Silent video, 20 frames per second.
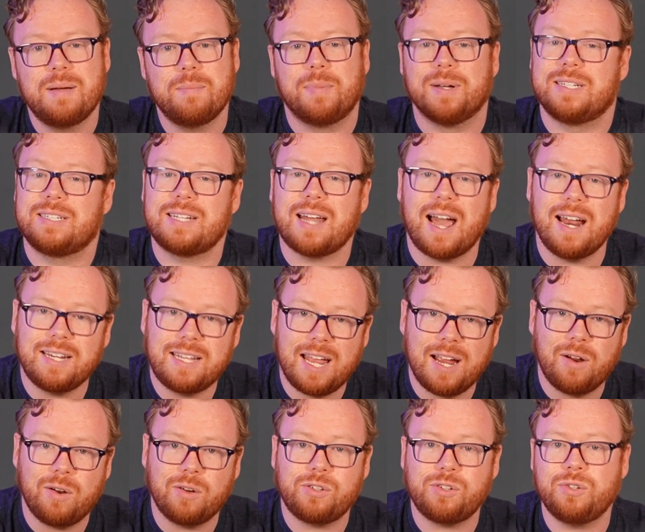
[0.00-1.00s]
But side
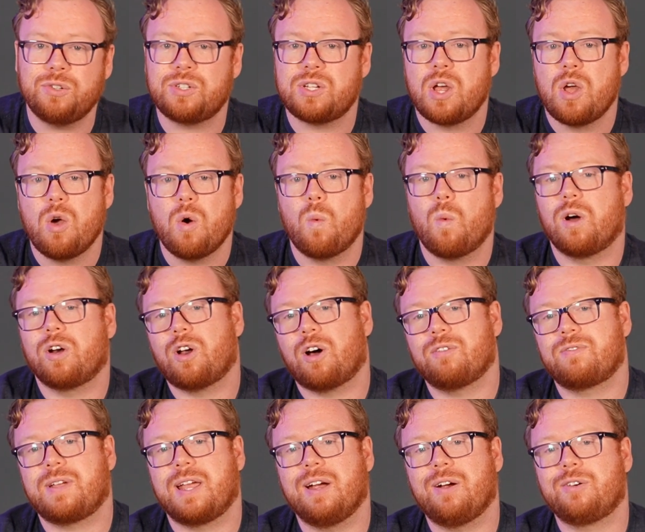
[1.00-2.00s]
characters,
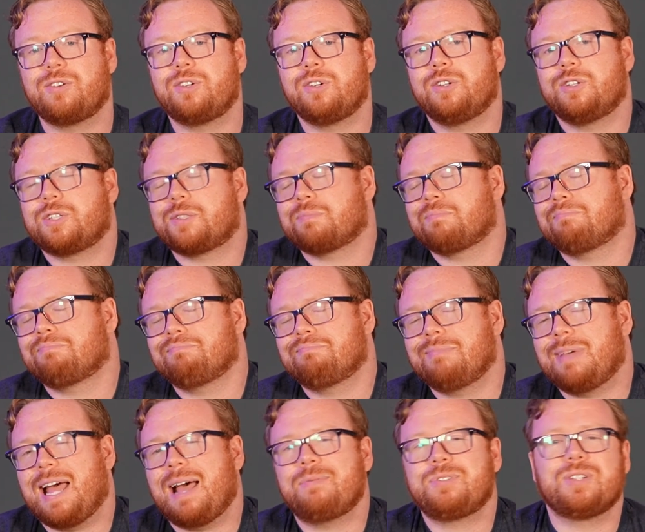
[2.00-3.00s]
one-off characters,
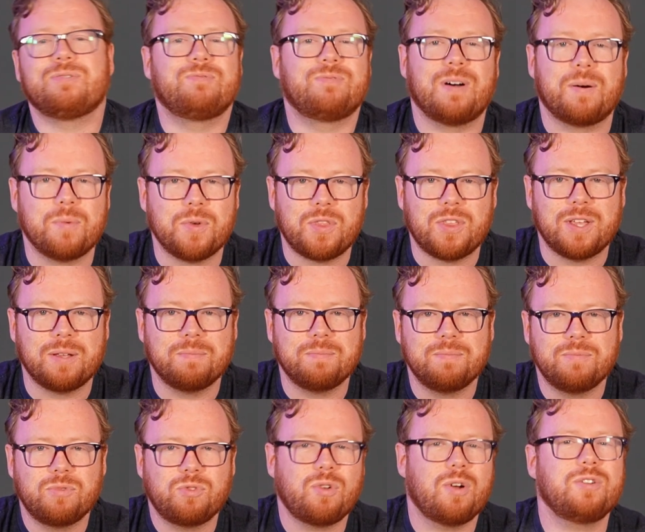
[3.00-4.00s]
have some fun with it.
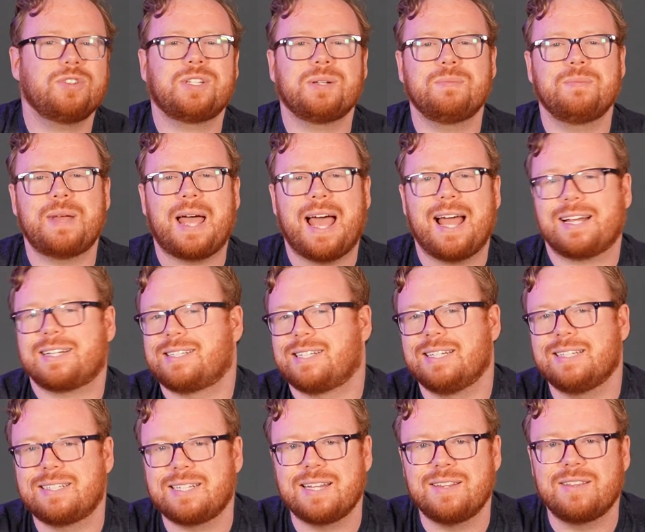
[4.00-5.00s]
Throw some
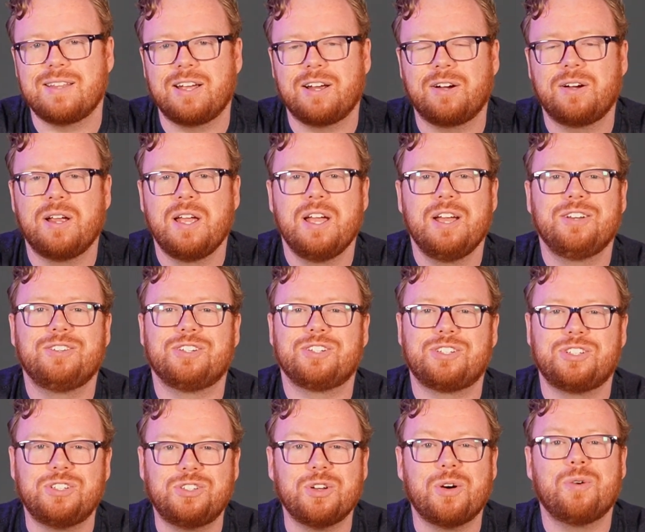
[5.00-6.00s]
accents in there,
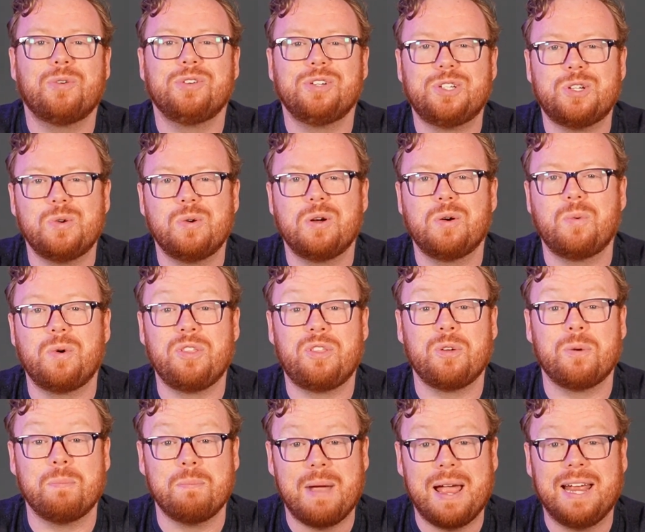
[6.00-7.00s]
just don't do it with
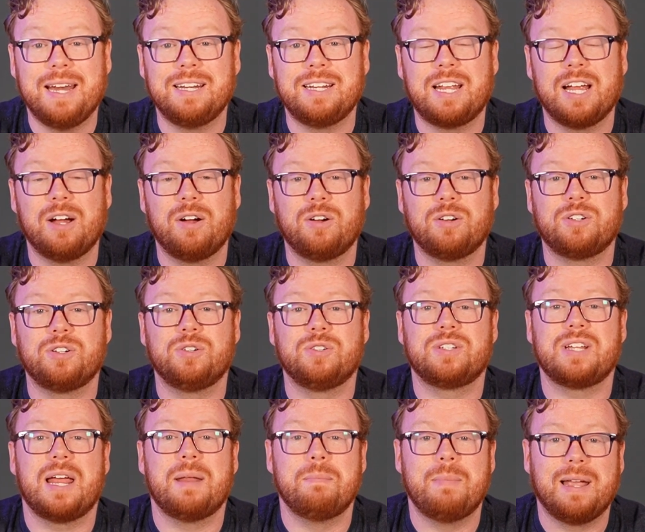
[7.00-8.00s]
your main
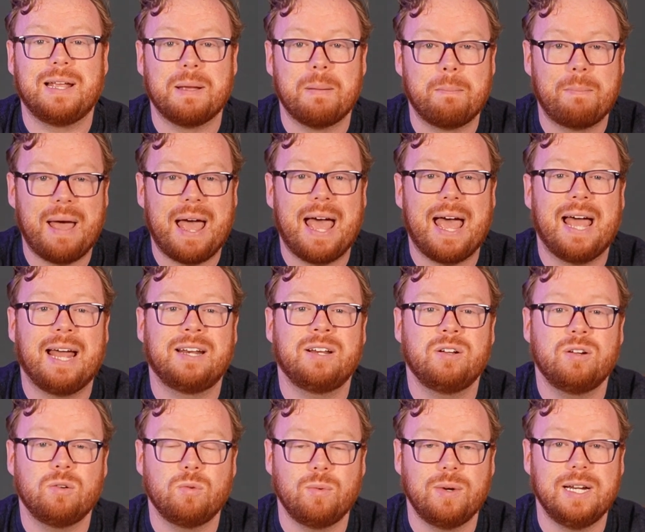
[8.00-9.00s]
characters and make a bad
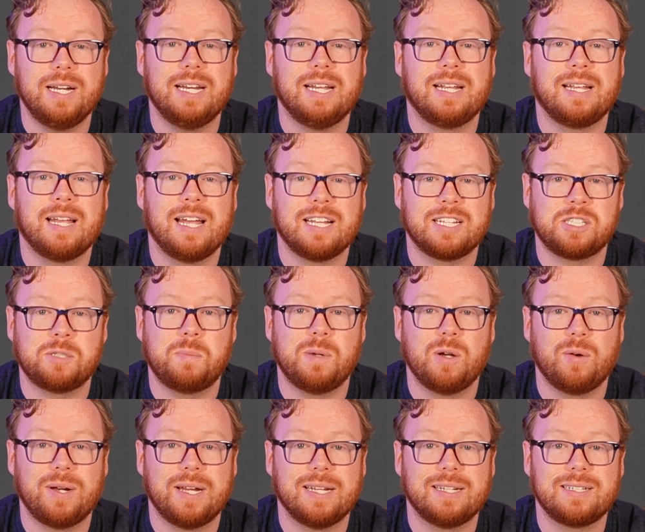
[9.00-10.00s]
reading
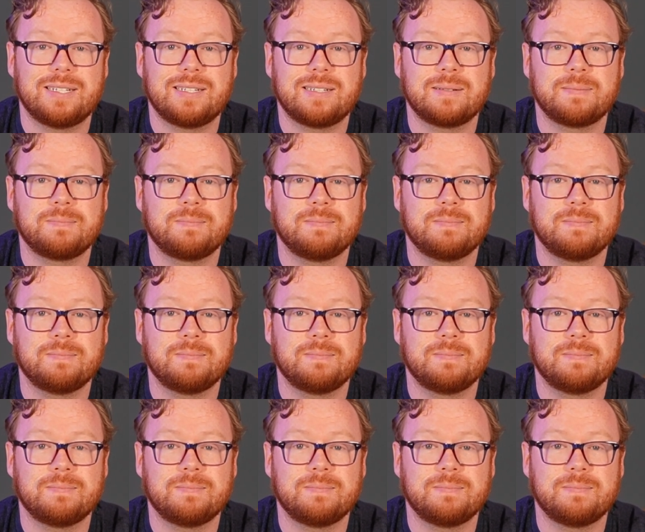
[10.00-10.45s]
experience.